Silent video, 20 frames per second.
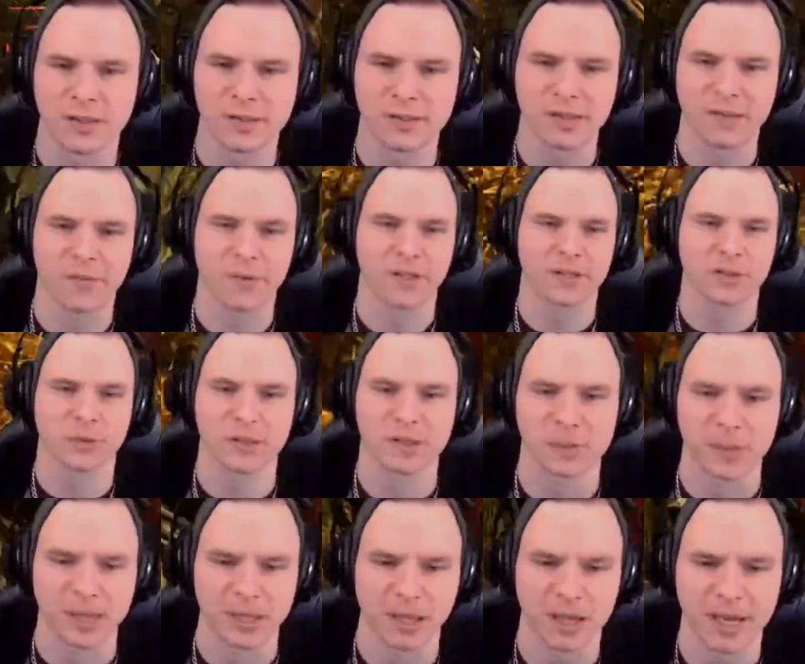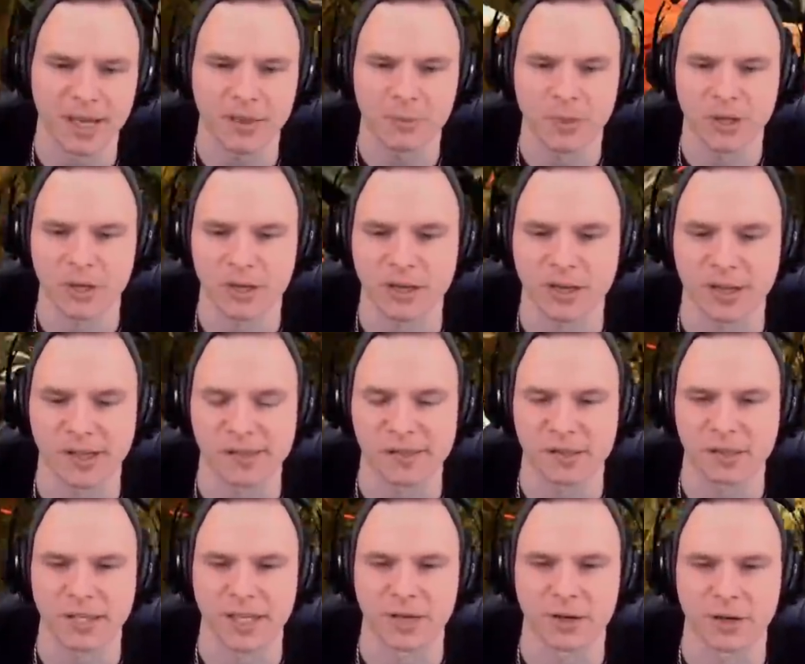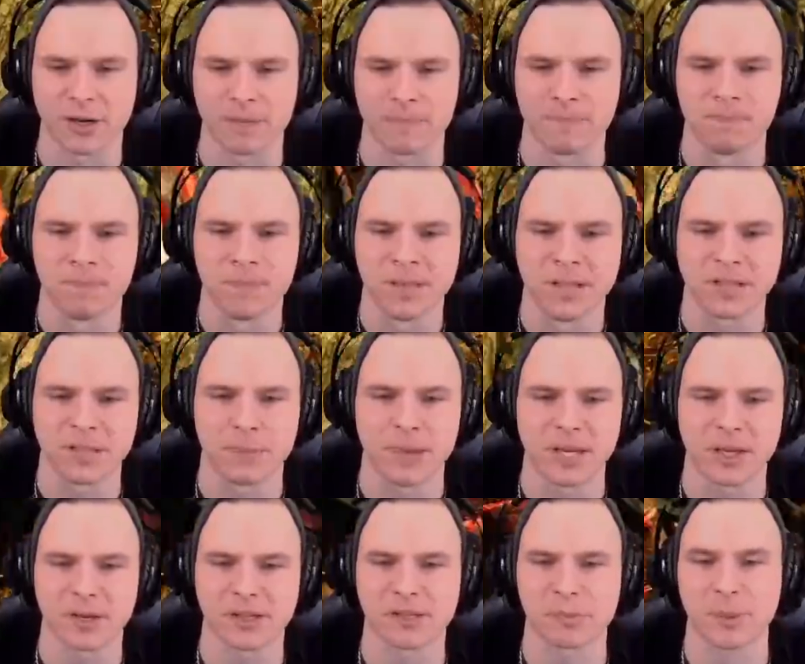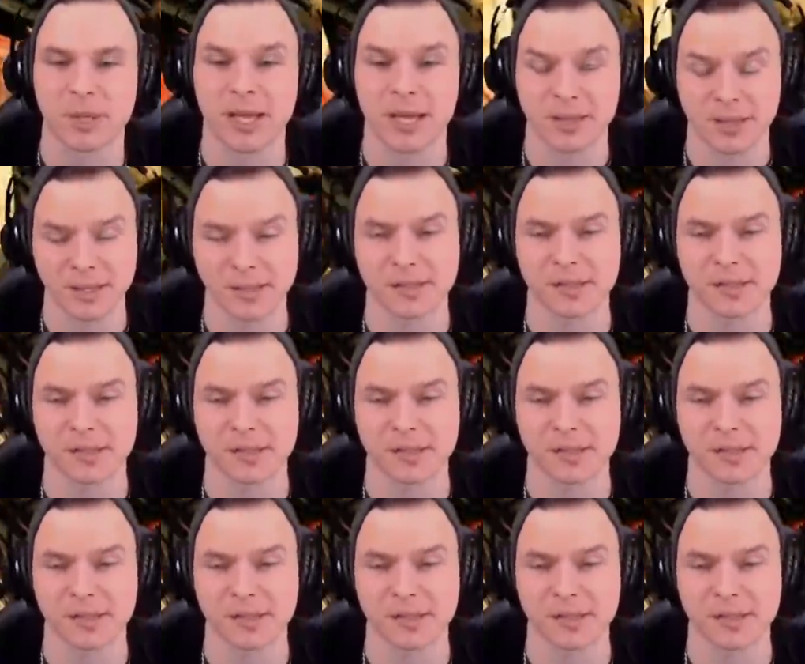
if we can twist my light, and we got a nice little hit on him. Depending on his play, I think he's going to